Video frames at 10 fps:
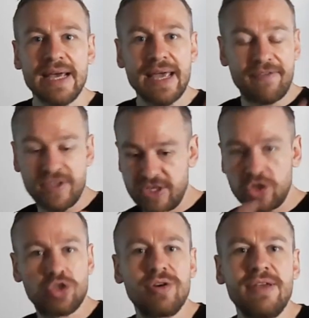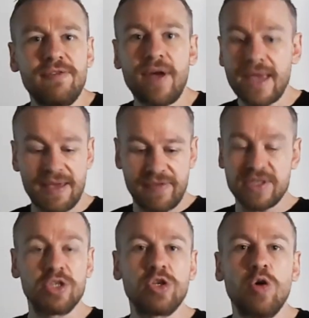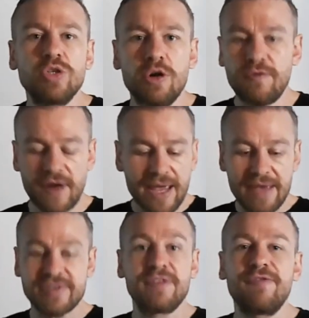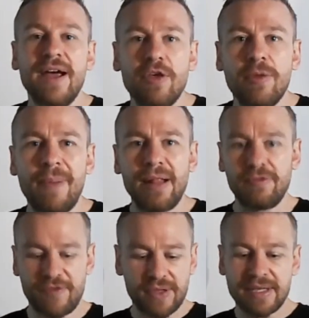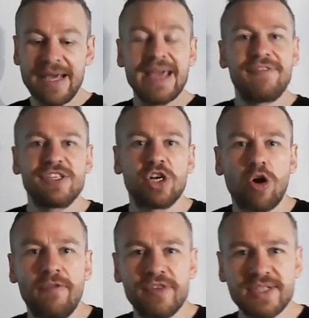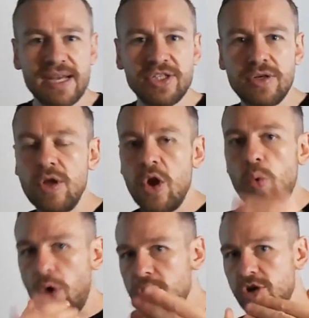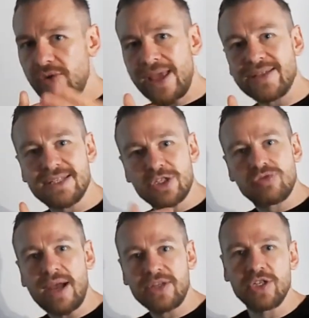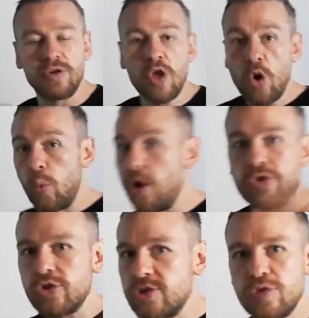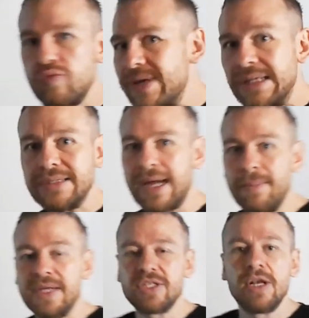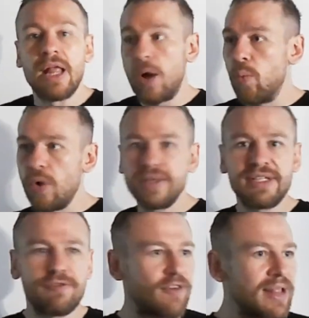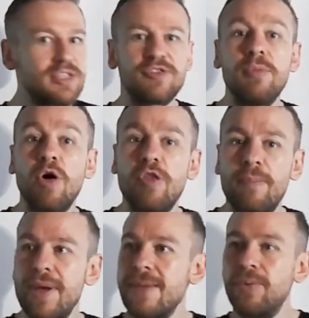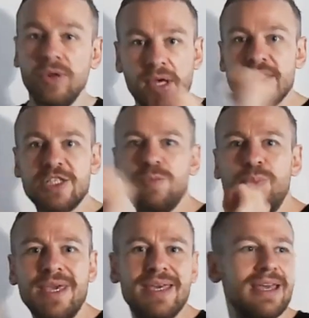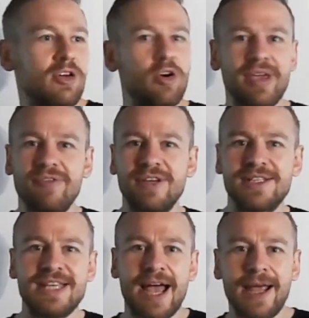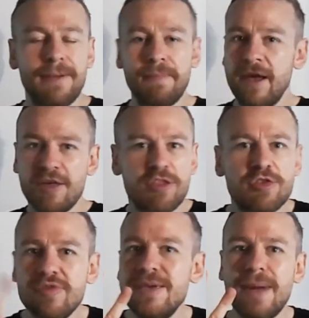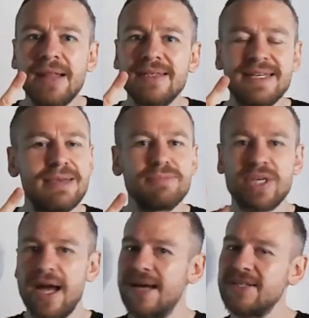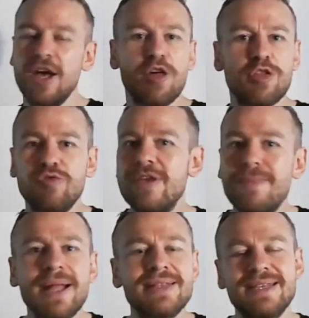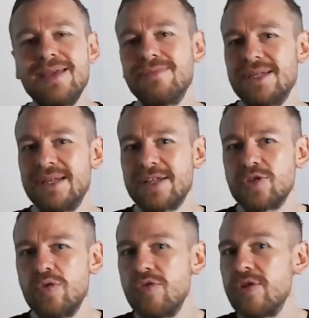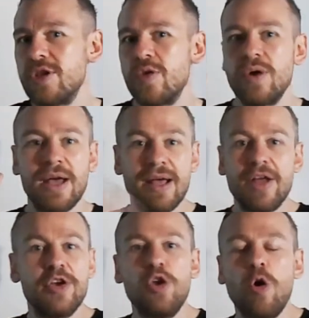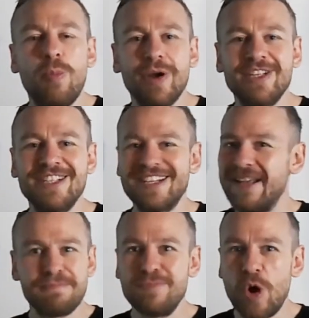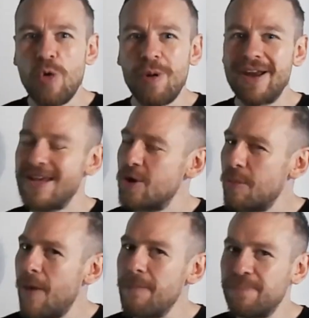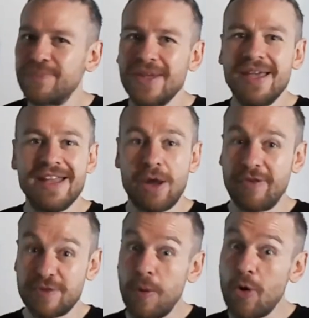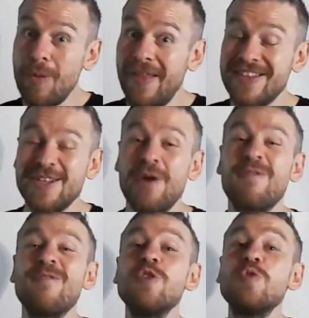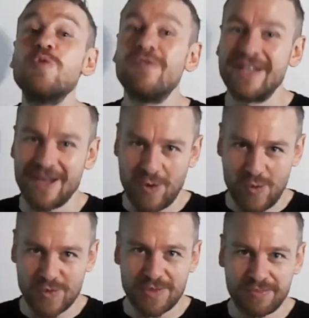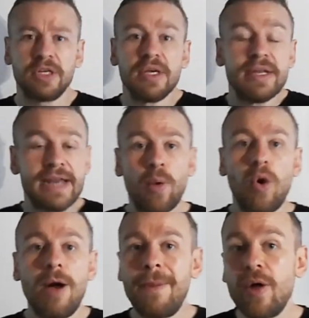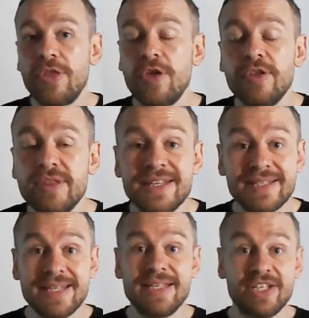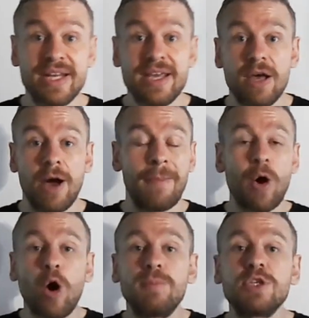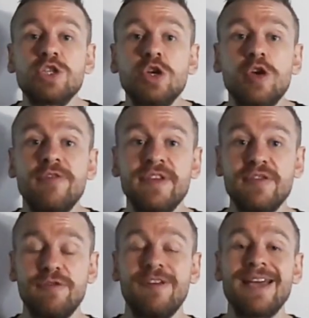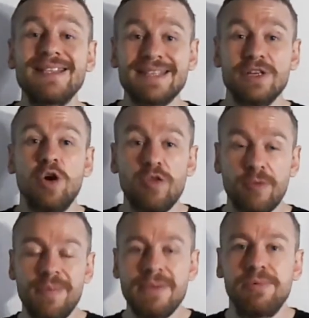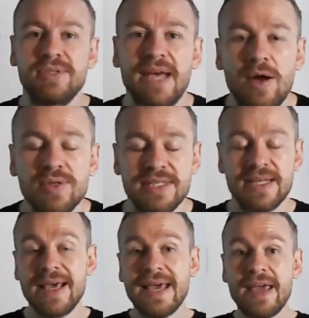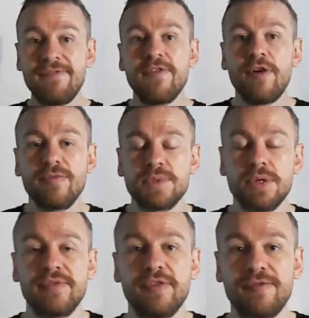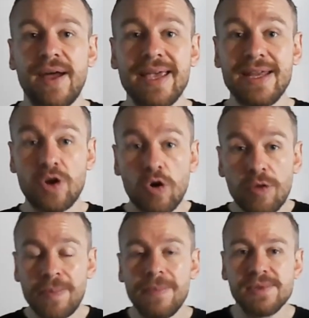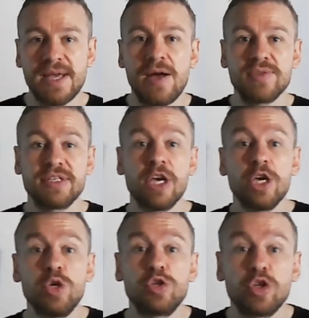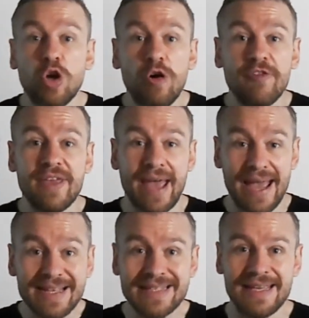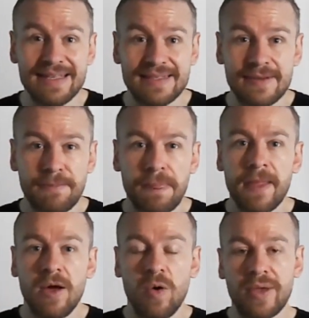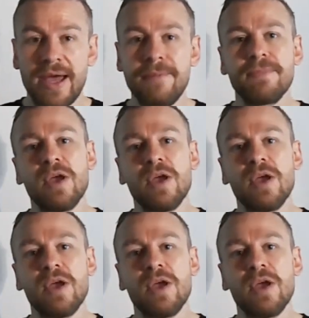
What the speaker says: If it's a street fight, if it's a dojo fight, if it's a fight on the battlefield, if it's a conversation, one creates distraction, one does the real damage, and one defends from other people speaking or giving attack. 3-man teams, guys, 3-man teams in Natori Ryu. Nobody did it, nobody, come on. Now, I've spoke about this in a few videos. Now, what about this teaching here about observing fights in other people's houses? If you've observed a fight in other people's houses, you should cover the exits, okay?